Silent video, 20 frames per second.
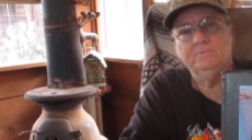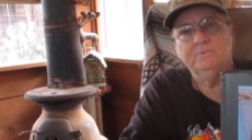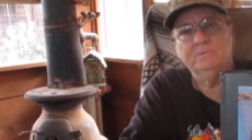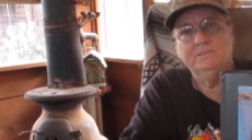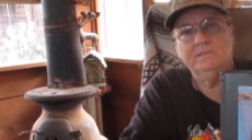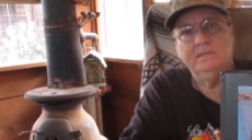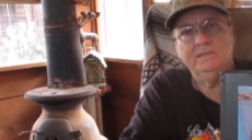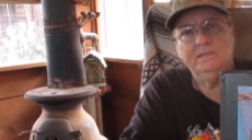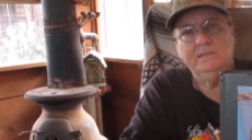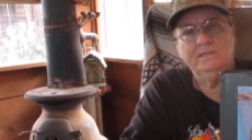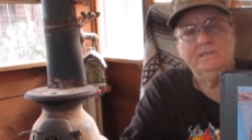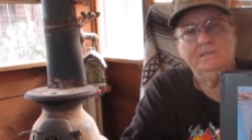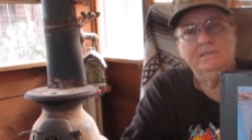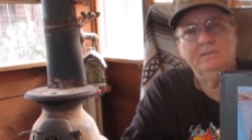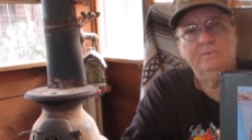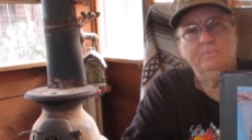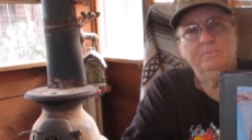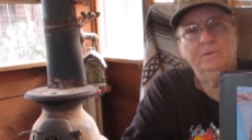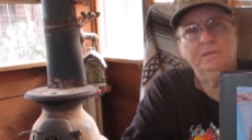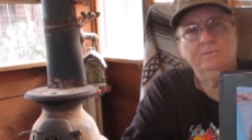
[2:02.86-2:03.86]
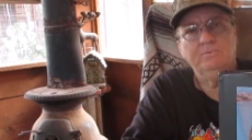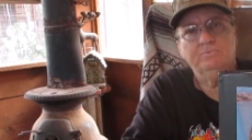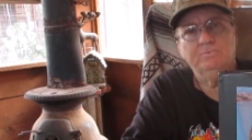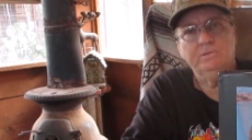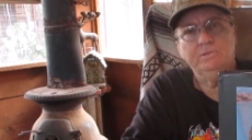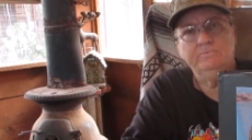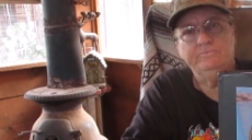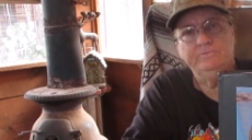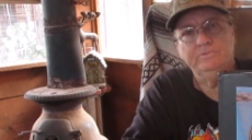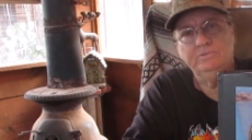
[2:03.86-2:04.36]
one day he can give away
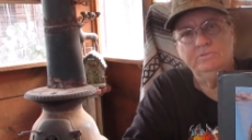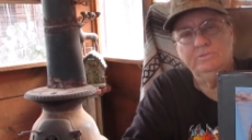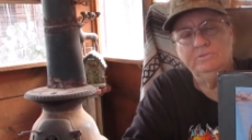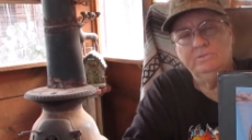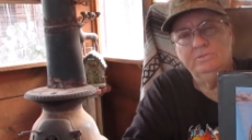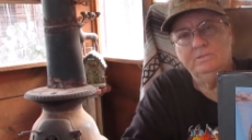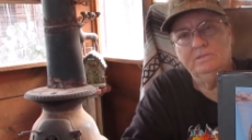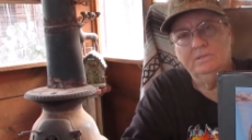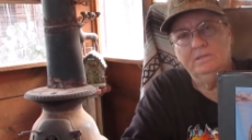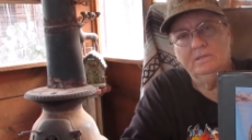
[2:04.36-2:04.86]
free food.